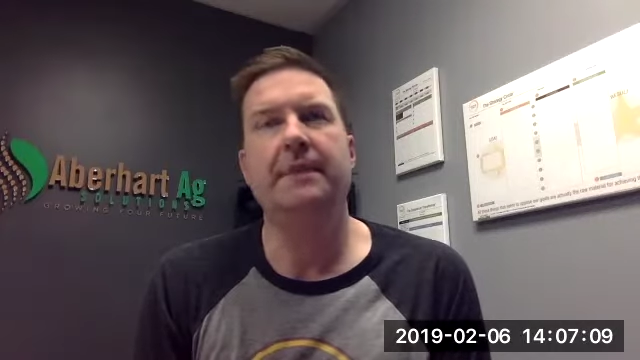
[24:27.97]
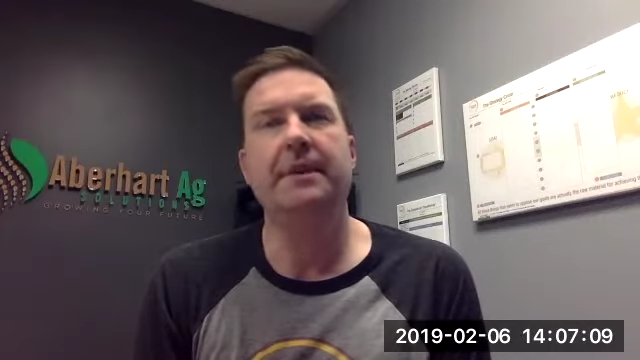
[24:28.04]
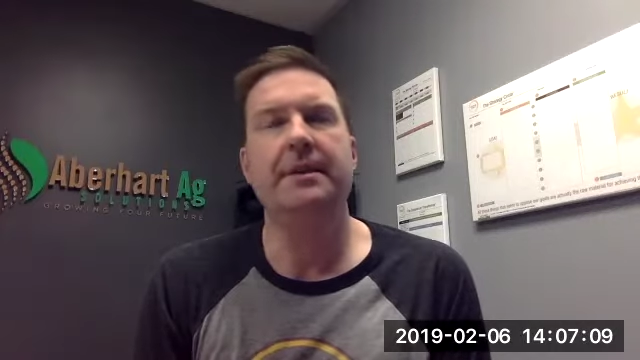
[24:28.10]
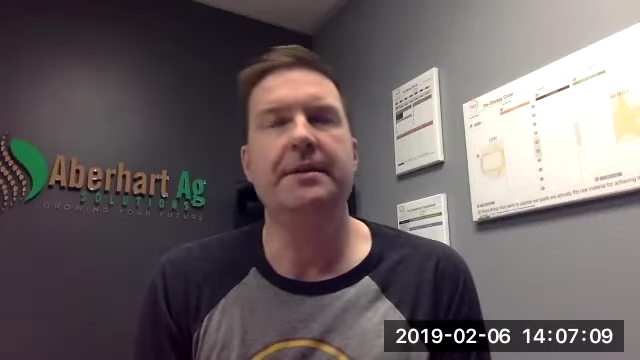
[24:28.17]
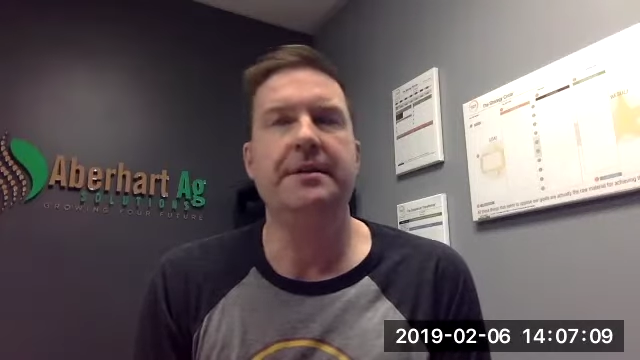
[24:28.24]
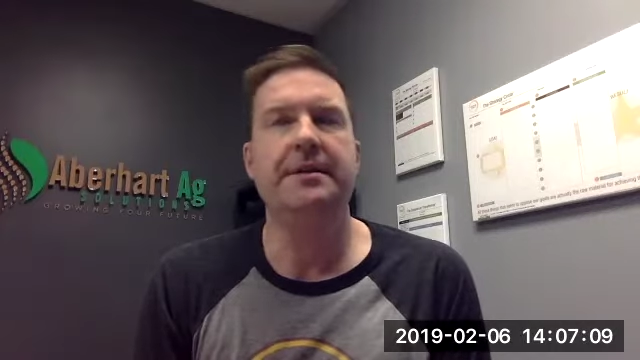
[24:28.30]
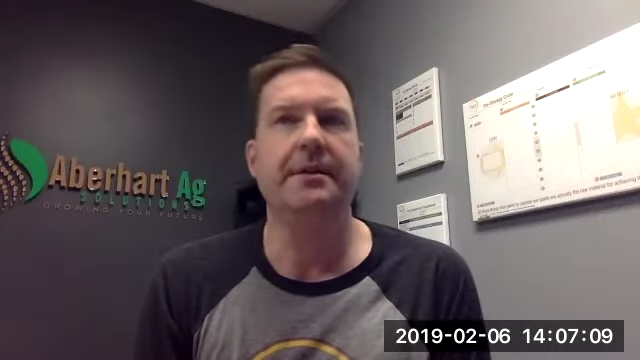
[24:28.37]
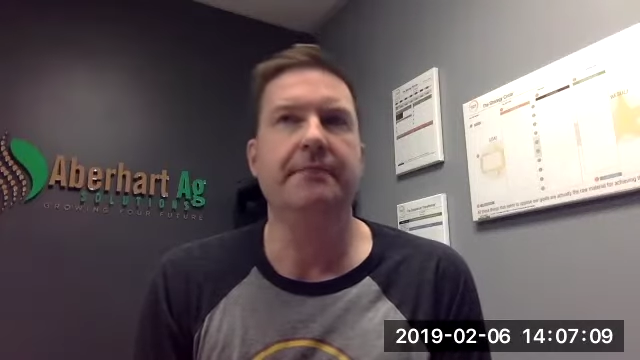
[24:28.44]

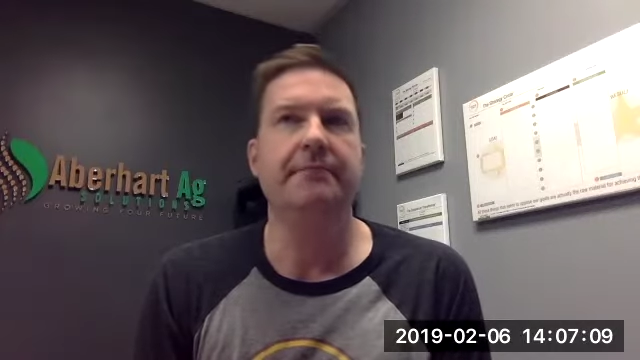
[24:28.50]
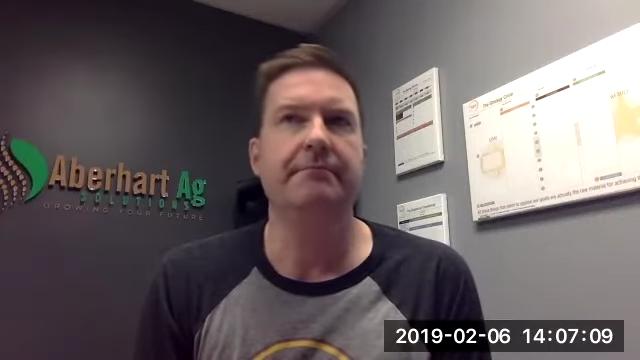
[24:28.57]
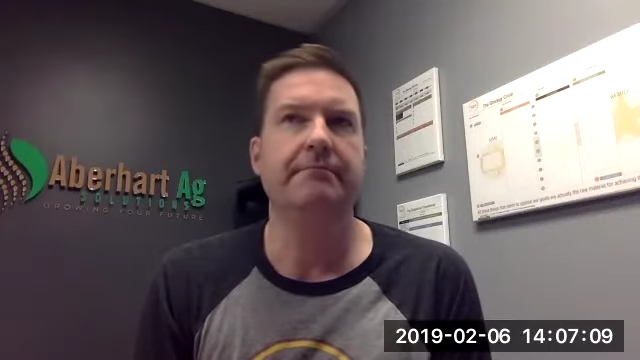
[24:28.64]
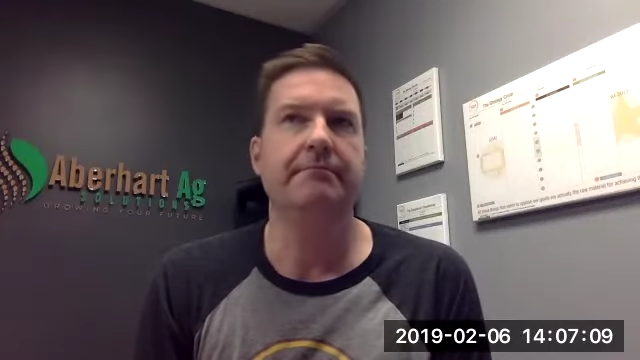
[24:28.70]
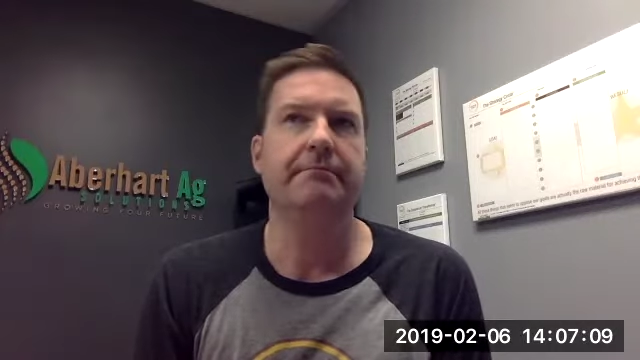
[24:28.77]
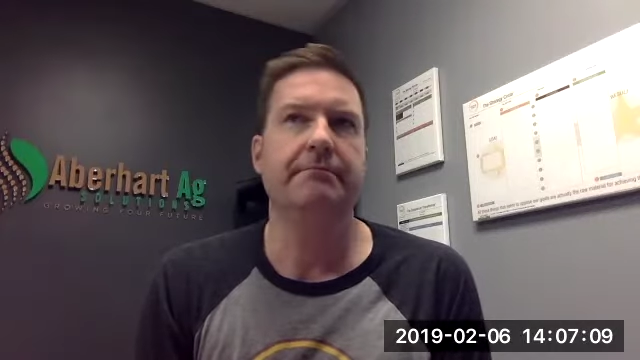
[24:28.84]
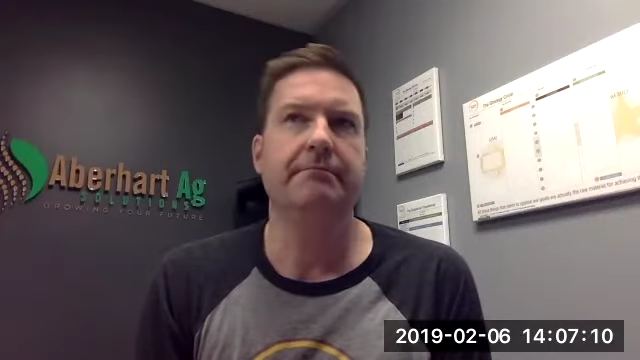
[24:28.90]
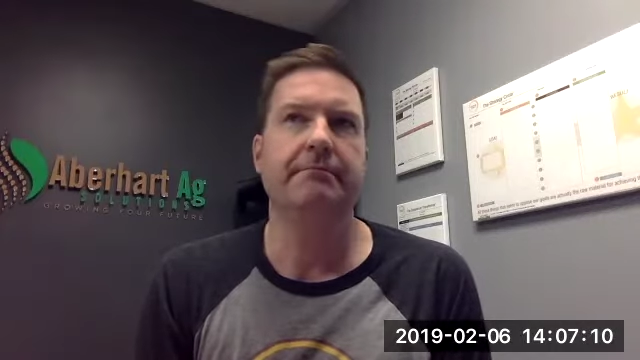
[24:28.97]
as
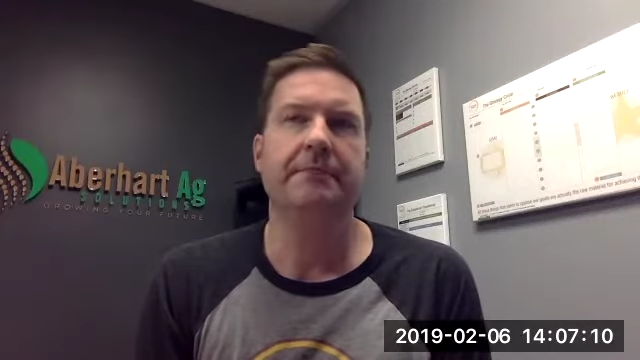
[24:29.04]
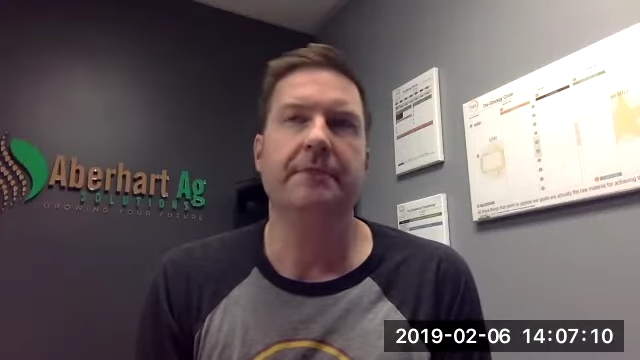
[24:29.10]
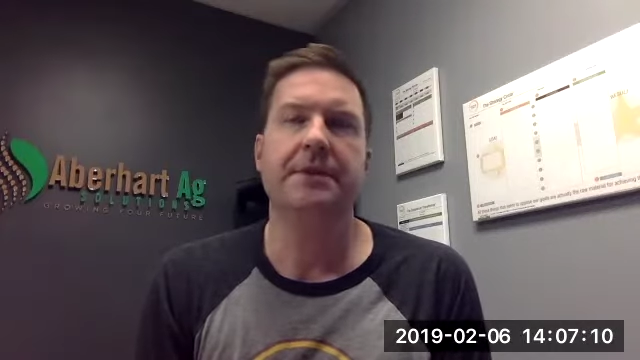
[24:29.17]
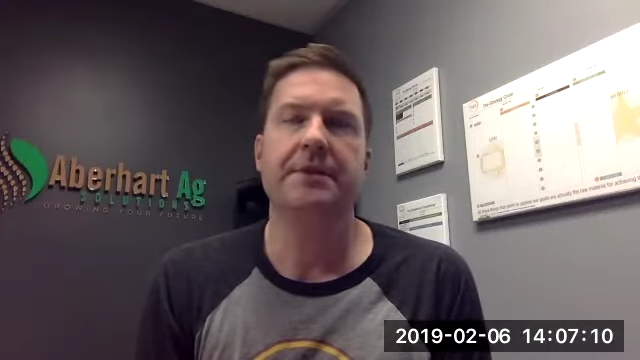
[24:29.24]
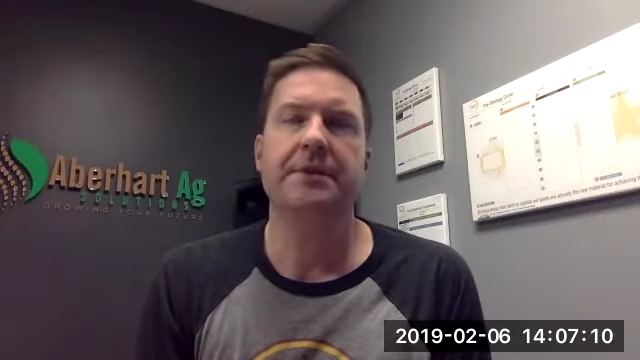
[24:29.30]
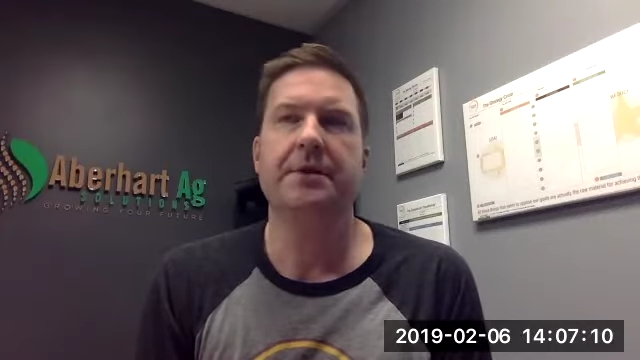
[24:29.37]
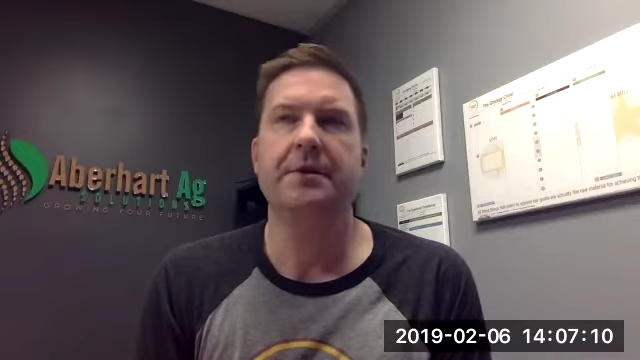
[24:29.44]
an